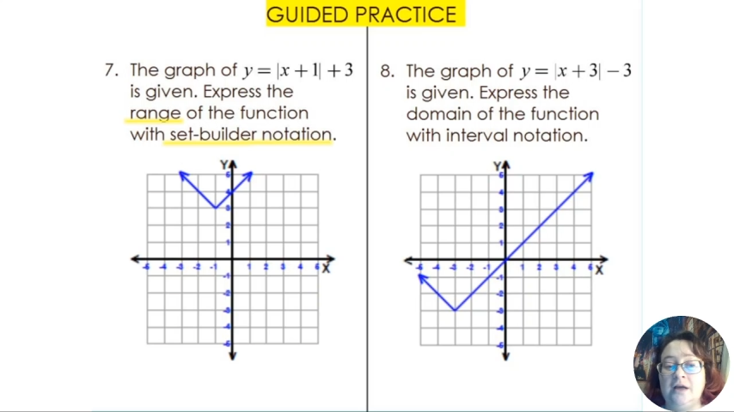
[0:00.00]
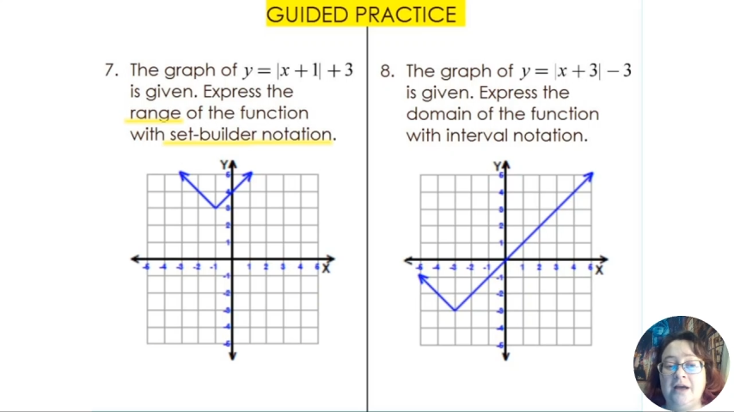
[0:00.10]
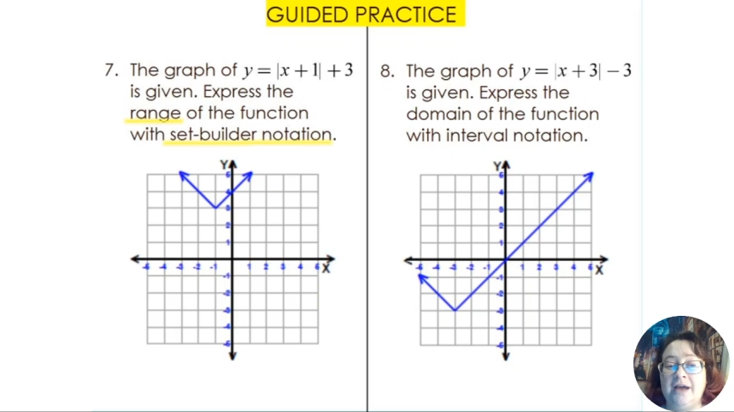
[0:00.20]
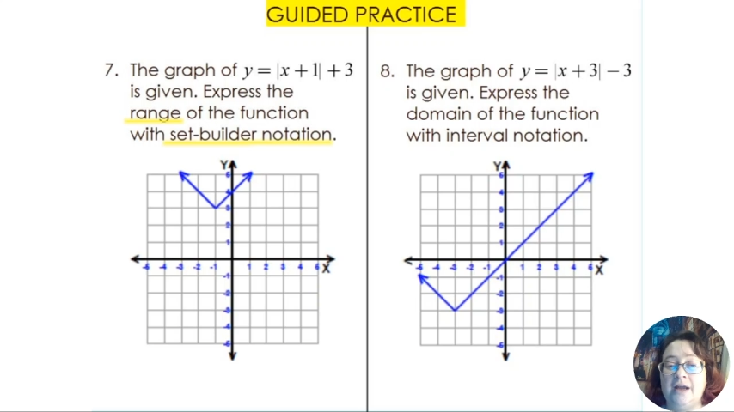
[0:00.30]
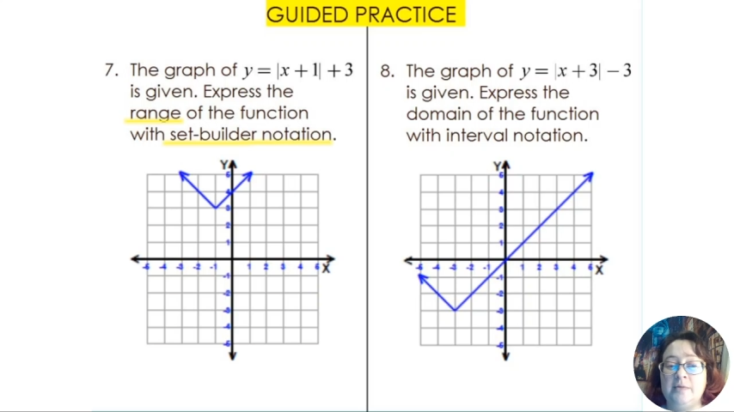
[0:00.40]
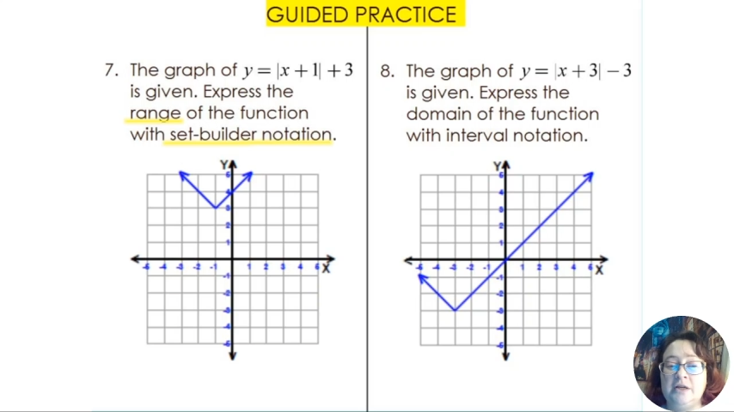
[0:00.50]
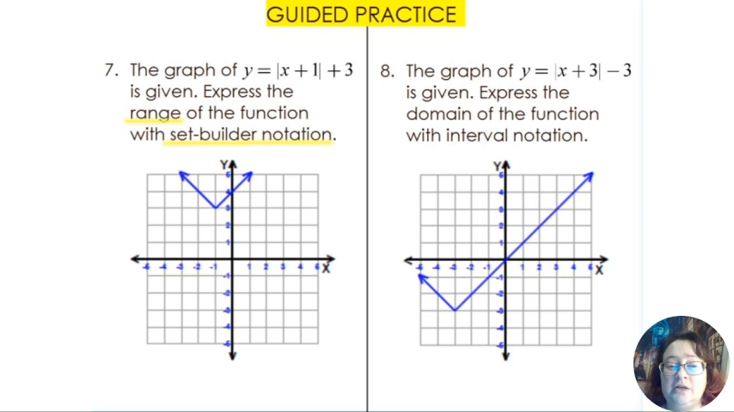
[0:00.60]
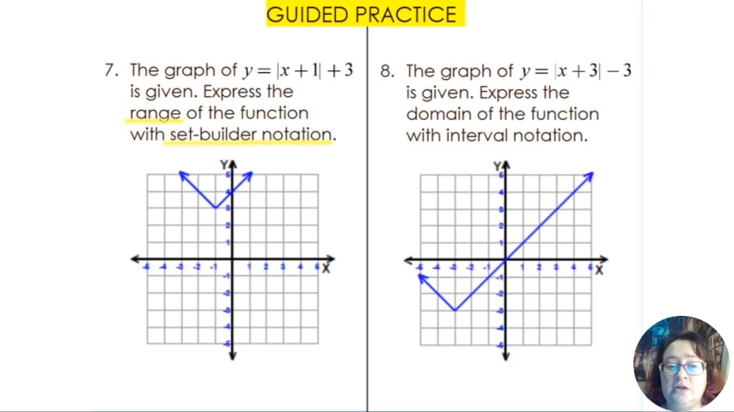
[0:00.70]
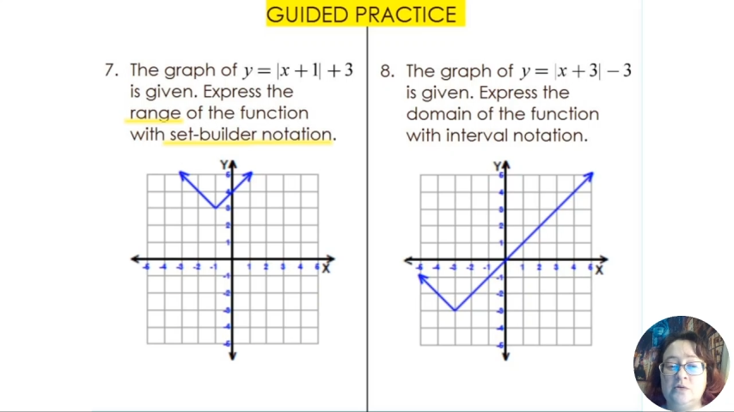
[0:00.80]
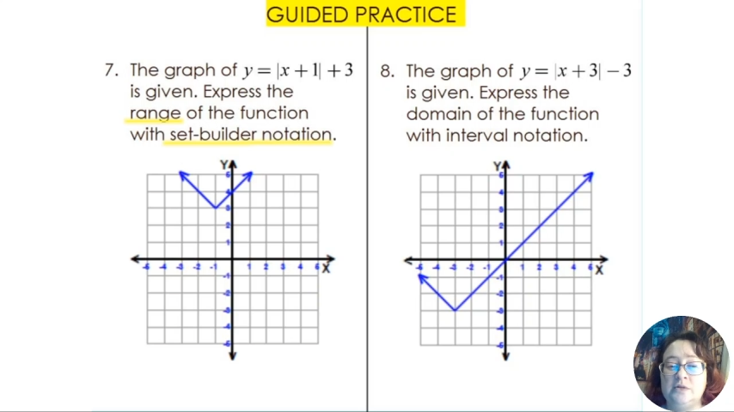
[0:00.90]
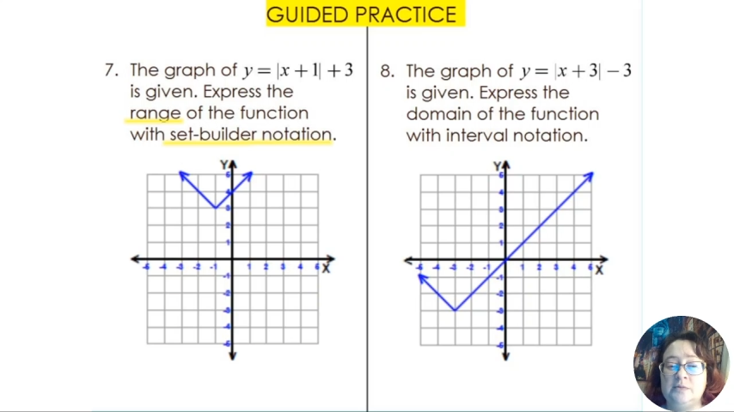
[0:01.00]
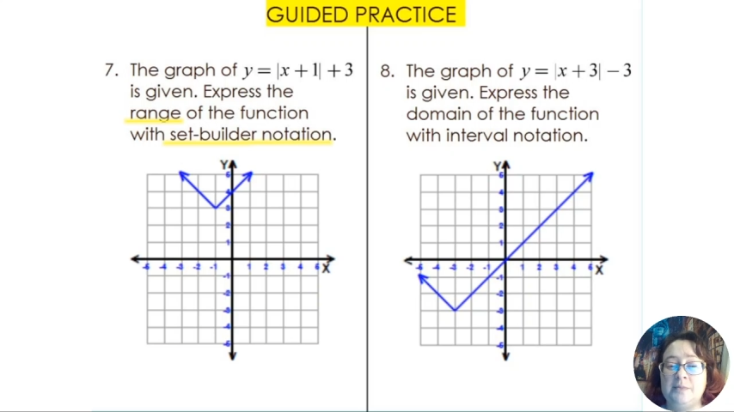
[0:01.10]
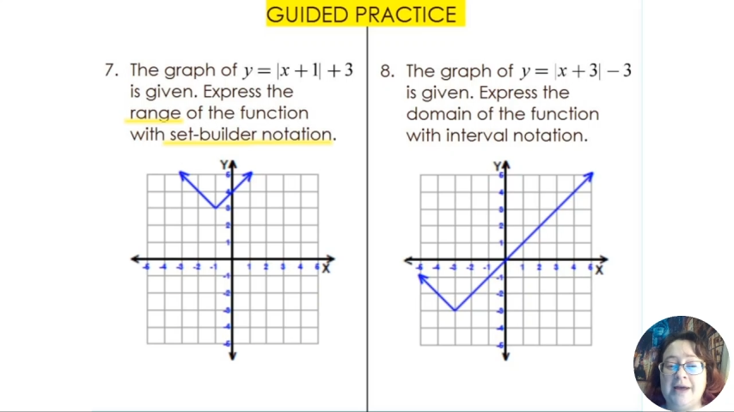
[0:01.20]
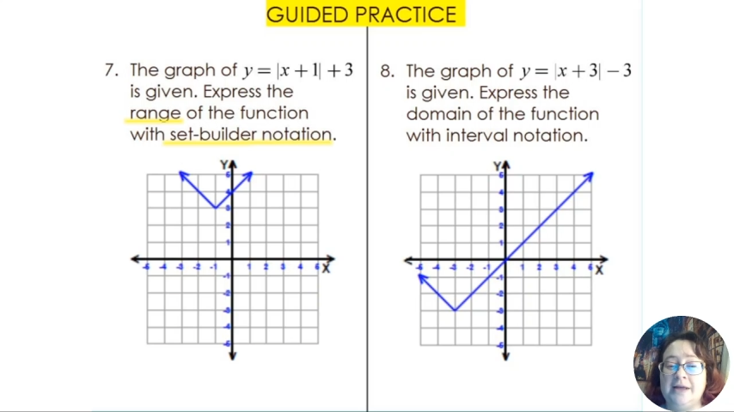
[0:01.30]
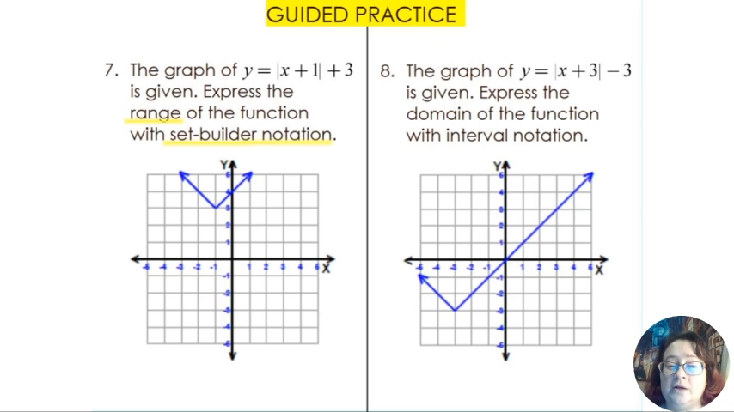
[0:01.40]
and I'm going to use
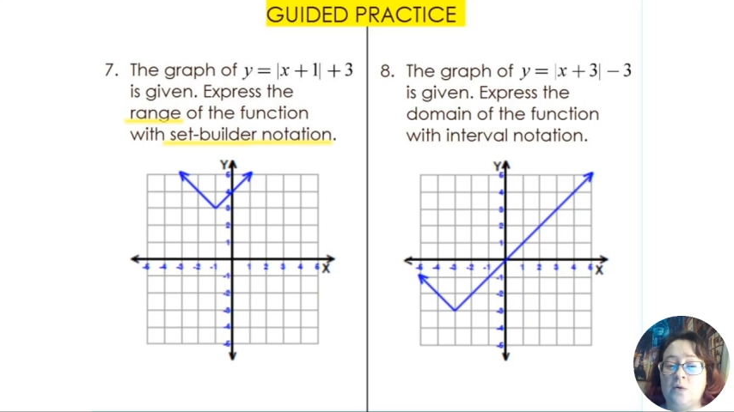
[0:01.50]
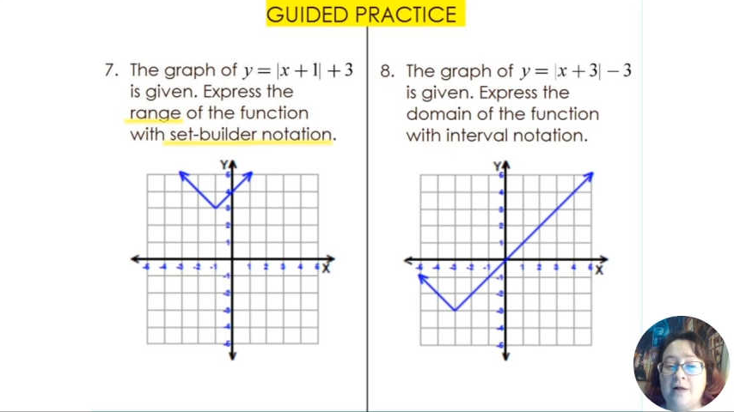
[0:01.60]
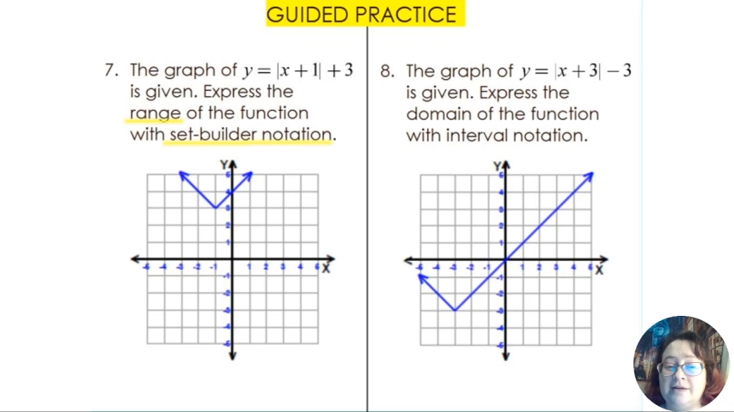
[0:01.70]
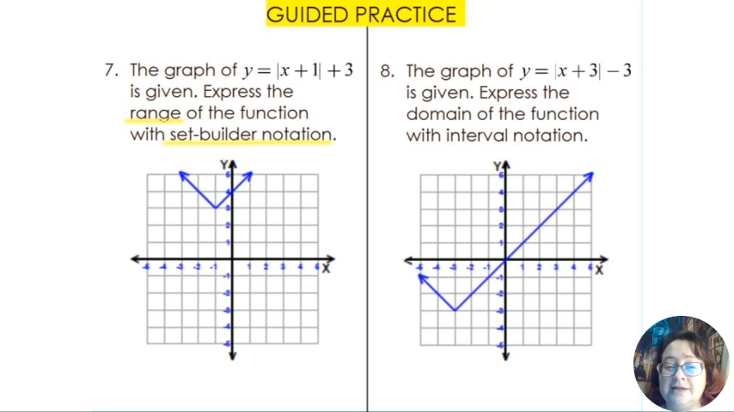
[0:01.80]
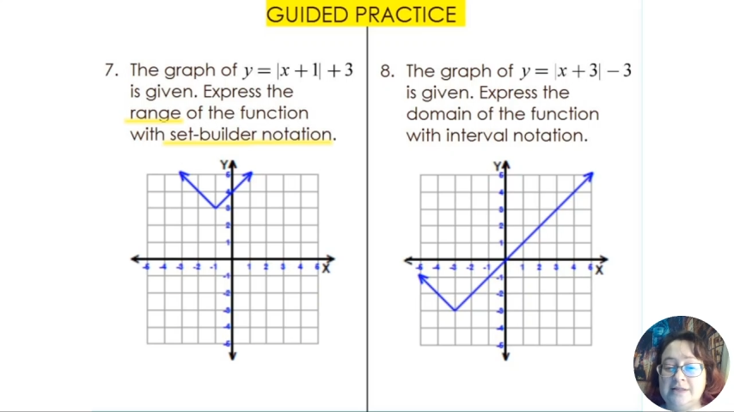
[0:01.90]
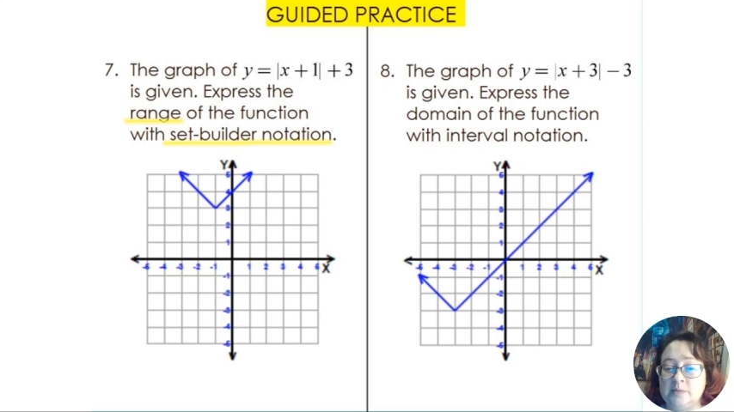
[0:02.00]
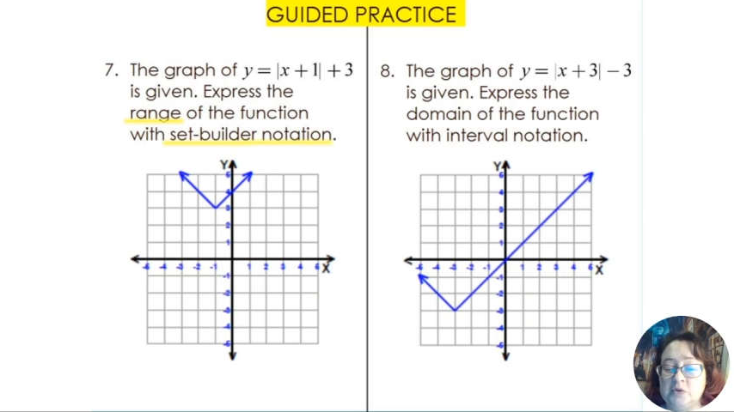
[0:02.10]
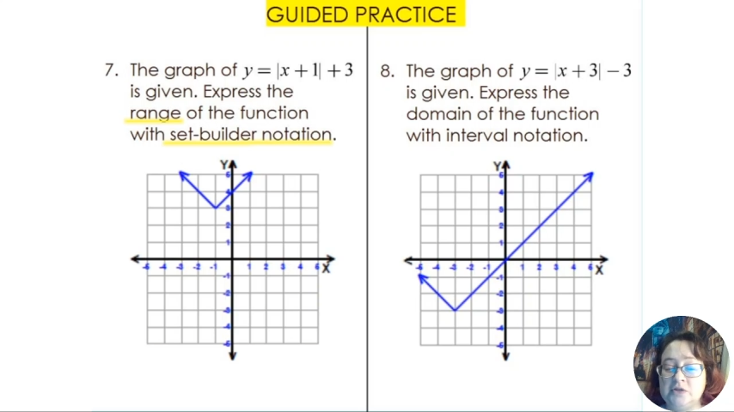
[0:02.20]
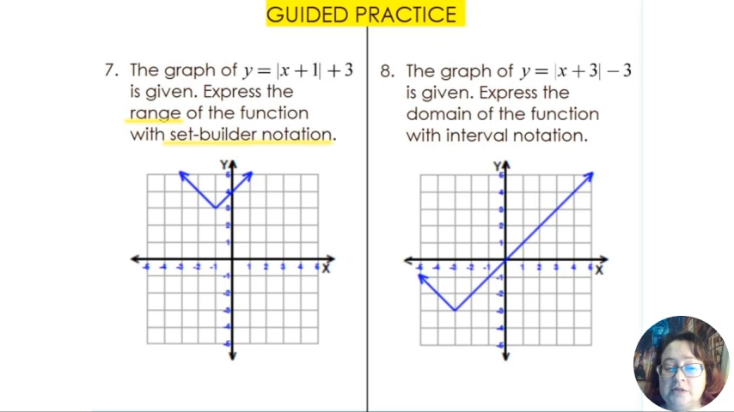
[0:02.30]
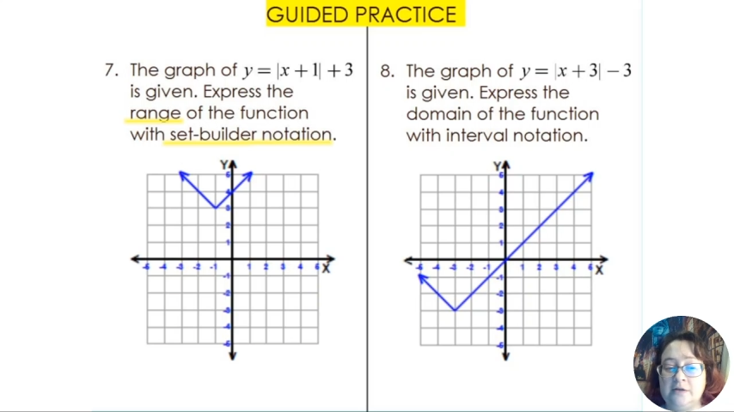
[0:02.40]
my inequality symbols.